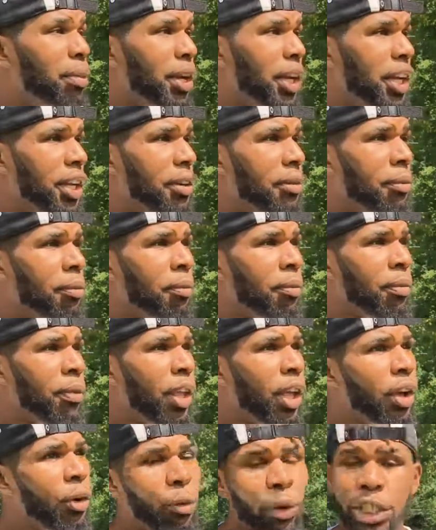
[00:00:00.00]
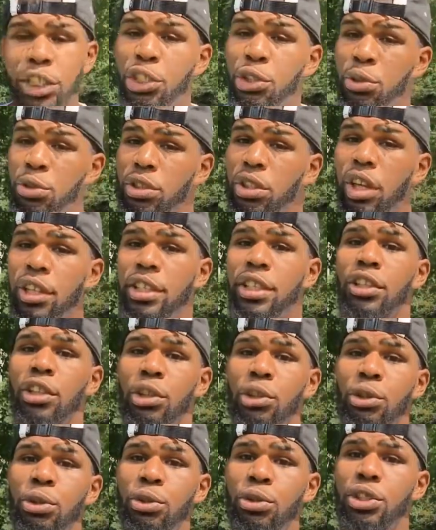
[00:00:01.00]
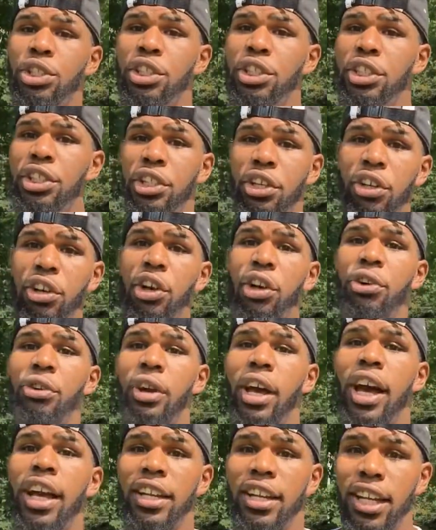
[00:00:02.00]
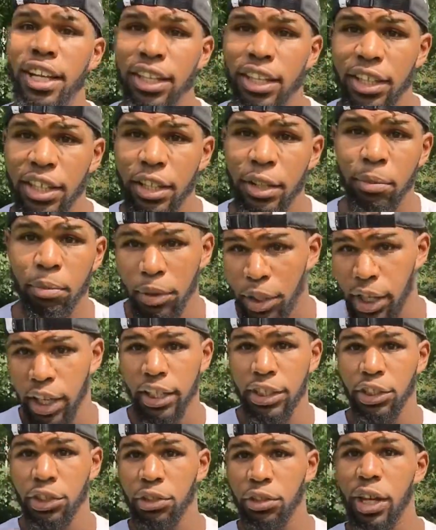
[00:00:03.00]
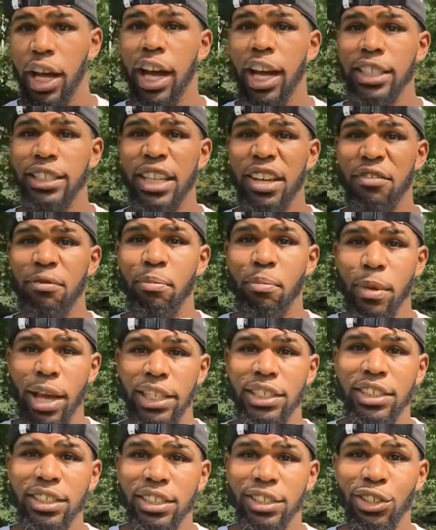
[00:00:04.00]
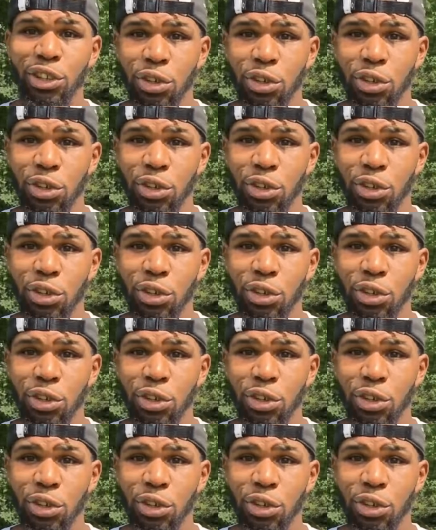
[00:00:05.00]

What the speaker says: but once you start to lose your own identity because you guys have meshed